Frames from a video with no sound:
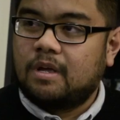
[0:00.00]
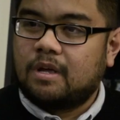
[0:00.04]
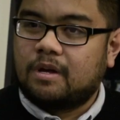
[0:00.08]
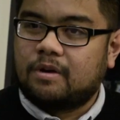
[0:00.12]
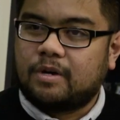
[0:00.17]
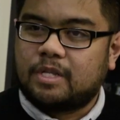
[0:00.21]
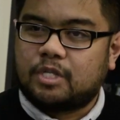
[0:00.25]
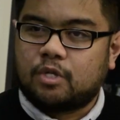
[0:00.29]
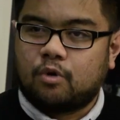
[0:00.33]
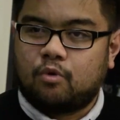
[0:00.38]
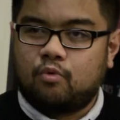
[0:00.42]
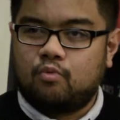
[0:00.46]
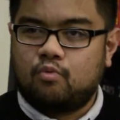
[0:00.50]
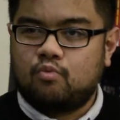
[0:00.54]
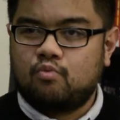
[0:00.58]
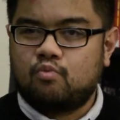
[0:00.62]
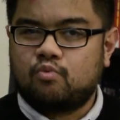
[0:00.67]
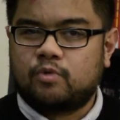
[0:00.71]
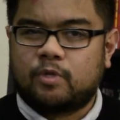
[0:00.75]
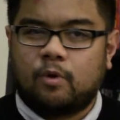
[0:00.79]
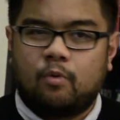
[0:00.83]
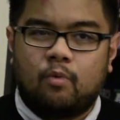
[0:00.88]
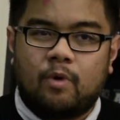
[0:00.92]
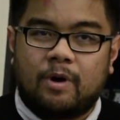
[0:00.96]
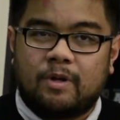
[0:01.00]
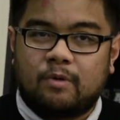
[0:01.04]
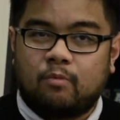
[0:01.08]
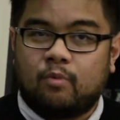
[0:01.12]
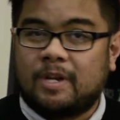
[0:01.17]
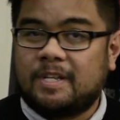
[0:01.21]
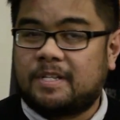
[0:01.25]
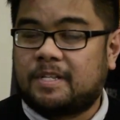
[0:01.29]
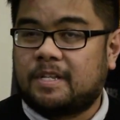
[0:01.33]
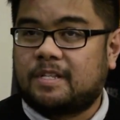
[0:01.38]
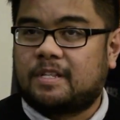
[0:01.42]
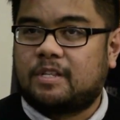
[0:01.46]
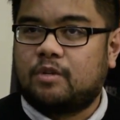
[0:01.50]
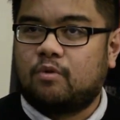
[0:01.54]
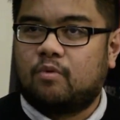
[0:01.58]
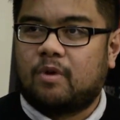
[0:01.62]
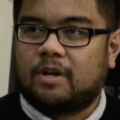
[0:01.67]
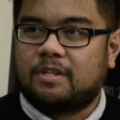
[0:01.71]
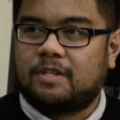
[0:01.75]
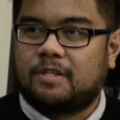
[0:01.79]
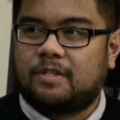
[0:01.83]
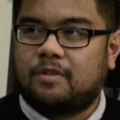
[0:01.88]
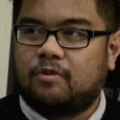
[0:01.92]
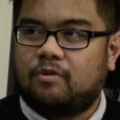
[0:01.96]
All right. So what is it you
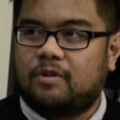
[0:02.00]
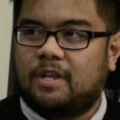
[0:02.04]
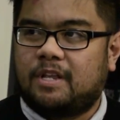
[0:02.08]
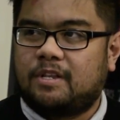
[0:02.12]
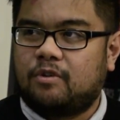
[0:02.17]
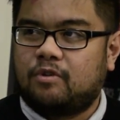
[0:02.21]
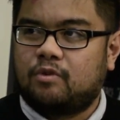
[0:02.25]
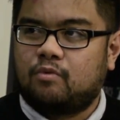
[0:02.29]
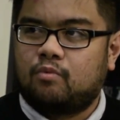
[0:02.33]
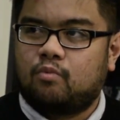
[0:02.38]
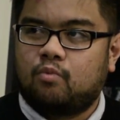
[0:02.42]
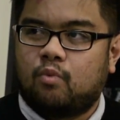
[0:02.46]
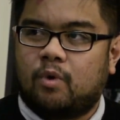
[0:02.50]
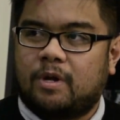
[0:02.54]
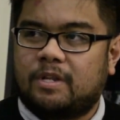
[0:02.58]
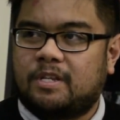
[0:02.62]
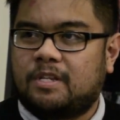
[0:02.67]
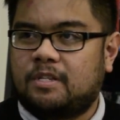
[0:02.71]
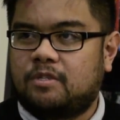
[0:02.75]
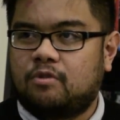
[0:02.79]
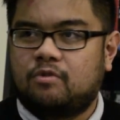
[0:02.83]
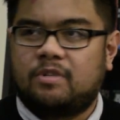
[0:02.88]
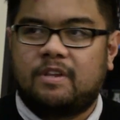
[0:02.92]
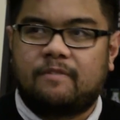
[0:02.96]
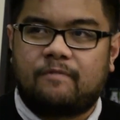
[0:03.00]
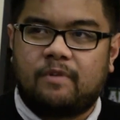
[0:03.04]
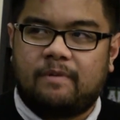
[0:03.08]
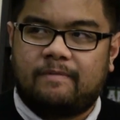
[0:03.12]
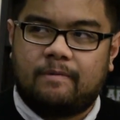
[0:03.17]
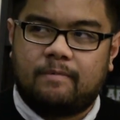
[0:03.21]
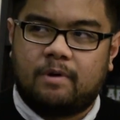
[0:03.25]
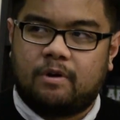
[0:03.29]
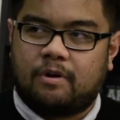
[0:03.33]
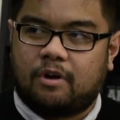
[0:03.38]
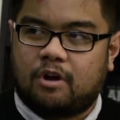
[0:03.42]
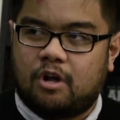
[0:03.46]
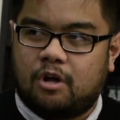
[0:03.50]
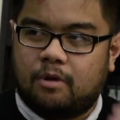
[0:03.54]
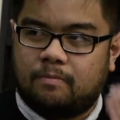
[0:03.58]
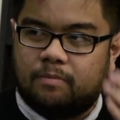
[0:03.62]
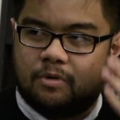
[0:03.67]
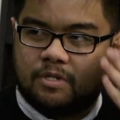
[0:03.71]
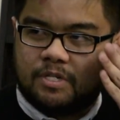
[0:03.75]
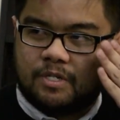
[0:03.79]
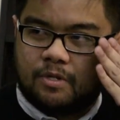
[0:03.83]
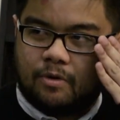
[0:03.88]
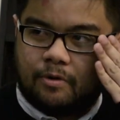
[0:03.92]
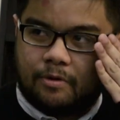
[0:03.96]
wanted to do that you wanted to do differently from other comic
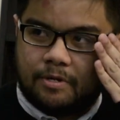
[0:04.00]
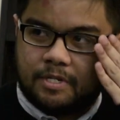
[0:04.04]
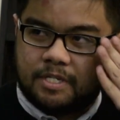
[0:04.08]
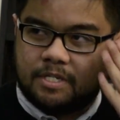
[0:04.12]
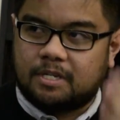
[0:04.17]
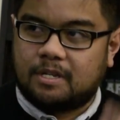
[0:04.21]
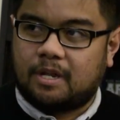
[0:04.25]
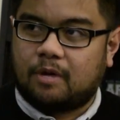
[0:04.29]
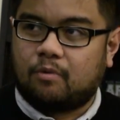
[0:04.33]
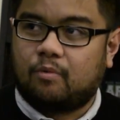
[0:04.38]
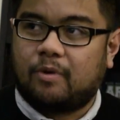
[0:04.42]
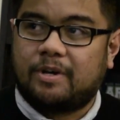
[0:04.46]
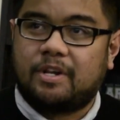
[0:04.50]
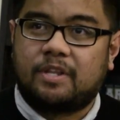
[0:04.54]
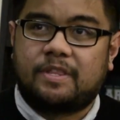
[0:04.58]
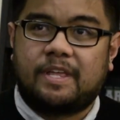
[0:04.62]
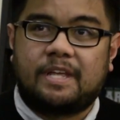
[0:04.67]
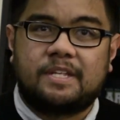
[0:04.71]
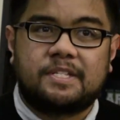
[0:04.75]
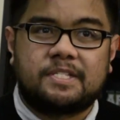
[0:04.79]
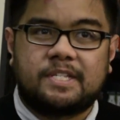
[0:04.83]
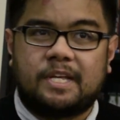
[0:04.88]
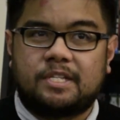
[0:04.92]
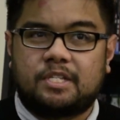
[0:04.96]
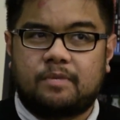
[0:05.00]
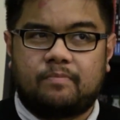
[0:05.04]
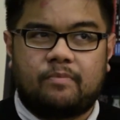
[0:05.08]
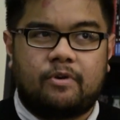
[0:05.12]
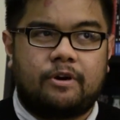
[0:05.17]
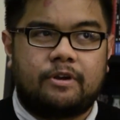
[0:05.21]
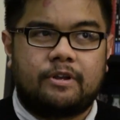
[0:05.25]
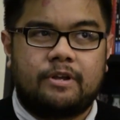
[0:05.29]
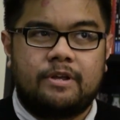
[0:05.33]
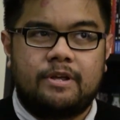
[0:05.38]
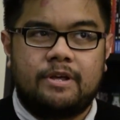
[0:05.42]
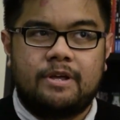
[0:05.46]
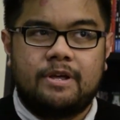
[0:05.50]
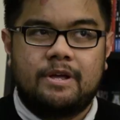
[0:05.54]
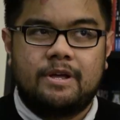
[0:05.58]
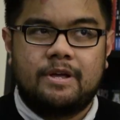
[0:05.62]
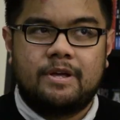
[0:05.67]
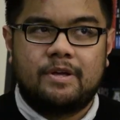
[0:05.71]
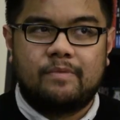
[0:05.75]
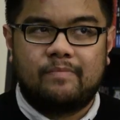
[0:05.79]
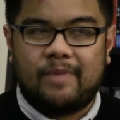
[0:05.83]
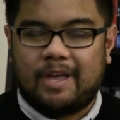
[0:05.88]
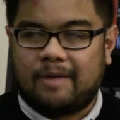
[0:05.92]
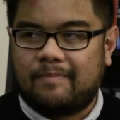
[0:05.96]
book stores? Like, what do you think sets apart
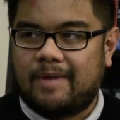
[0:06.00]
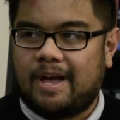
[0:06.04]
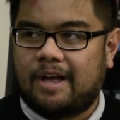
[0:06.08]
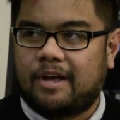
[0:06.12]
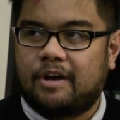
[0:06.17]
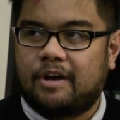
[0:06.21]
Big Bang